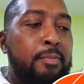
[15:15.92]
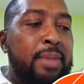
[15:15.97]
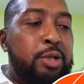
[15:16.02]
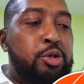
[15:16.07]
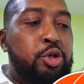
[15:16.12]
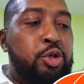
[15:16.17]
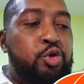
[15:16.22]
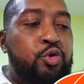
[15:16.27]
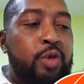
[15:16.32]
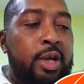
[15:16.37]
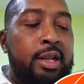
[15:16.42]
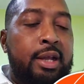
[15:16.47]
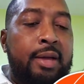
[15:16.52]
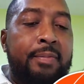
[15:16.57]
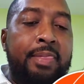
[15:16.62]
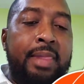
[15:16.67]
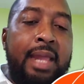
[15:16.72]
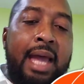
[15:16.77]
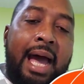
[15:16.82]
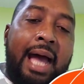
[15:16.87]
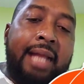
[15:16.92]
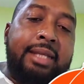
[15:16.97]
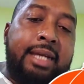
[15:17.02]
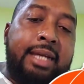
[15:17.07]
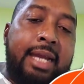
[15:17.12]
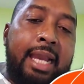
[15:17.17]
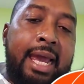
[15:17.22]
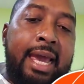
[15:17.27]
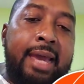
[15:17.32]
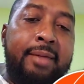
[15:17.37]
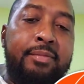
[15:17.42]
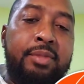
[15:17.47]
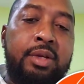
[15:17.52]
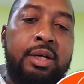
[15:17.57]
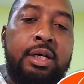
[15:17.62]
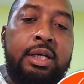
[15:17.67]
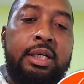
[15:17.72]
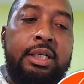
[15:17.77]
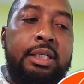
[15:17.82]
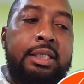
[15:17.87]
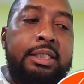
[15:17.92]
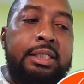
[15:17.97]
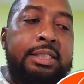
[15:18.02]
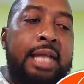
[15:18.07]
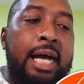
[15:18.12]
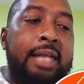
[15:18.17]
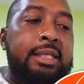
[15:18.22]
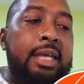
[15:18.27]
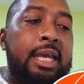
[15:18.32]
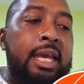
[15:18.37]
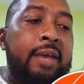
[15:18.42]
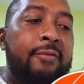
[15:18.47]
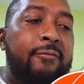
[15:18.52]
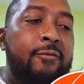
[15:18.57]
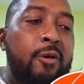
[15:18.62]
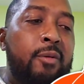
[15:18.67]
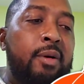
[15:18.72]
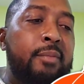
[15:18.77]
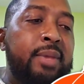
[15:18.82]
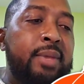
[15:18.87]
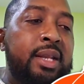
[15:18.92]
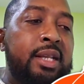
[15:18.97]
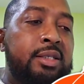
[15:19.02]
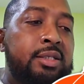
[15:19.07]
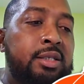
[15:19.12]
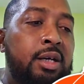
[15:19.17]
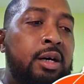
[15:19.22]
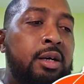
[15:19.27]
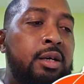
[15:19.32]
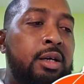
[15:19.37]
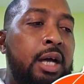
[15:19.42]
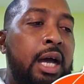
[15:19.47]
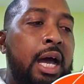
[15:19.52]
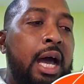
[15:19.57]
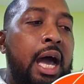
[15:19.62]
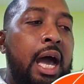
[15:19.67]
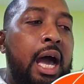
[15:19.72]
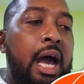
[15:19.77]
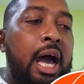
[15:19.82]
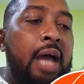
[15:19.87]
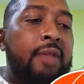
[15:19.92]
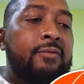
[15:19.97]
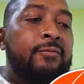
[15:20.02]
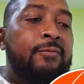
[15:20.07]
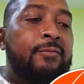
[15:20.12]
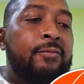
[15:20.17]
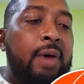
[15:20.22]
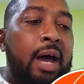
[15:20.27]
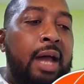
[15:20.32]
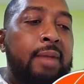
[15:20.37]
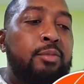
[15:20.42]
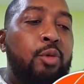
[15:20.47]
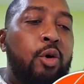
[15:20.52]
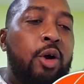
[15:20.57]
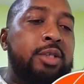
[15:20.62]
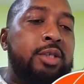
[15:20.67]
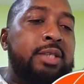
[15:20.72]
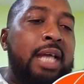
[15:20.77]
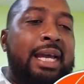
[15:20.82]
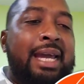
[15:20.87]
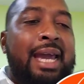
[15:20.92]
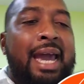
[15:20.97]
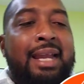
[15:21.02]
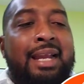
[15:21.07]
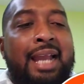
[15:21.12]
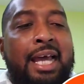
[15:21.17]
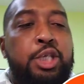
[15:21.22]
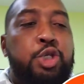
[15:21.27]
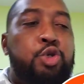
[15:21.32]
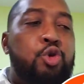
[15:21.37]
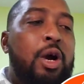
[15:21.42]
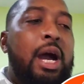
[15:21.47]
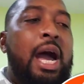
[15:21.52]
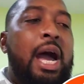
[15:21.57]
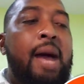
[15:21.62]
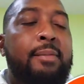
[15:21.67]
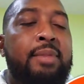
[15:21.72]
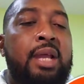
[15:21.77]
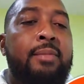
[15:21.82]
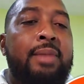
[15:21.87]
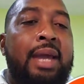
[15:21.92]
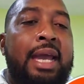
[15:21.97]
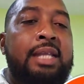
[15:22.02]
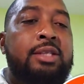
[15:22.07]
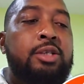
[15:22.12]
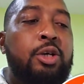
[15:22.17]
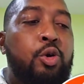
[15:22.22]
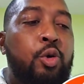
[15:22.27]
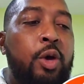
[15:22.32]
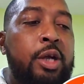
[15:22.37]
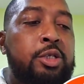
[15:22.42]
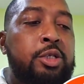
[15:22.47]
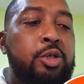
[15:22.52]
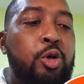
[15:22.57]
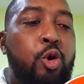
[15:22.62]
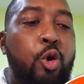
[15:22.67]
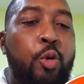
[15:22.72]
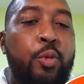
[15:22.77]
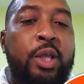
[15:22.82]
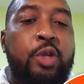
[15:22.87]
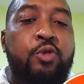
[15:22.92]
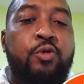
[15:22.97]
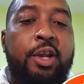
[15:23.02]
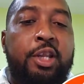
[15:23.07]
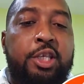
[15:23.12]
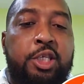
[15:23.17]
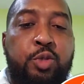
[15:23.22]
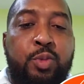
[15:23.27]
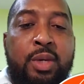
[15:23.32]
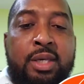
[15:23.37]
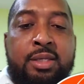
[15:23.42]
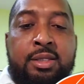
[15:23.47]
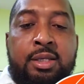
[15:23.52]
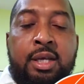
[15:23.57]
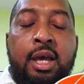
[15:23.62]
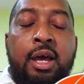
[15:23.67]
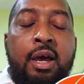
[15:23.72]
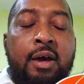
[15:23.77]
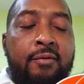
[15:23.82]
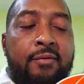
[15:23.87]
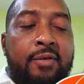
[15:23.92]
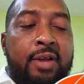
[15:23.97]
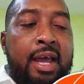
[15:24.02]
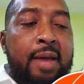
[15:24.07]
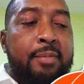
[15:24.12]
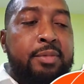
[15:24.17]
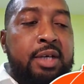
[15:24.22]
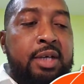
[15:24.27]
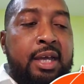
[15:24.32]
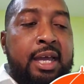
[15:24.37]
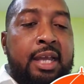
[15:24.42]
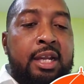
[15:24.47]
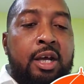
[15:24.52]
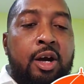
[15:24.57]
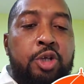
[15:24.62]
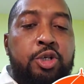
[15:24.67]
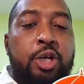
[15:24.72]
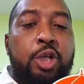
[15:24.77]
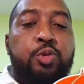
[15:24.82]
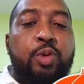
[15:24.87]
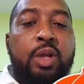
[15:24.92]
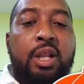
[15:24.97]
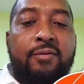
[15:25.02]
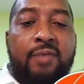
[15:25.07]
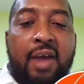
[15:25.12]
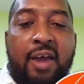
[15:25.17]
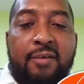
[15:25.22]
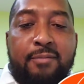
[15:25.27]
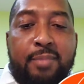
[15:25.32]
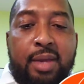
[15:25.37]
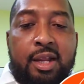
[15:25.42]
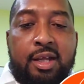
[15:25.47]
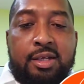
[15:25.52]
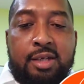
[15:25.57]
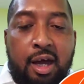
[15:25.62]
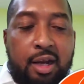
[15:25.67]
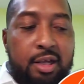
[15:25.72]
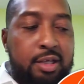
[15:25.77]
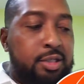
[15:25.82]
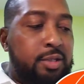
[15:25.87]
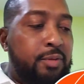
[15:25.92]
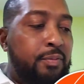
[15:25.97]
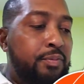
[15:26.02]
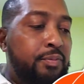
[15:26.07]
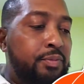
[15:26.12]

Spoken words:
Petrotrin had claimed that a former minister had more like kind of like strong armed them into going with Credit Suisse for them to get the $125 million.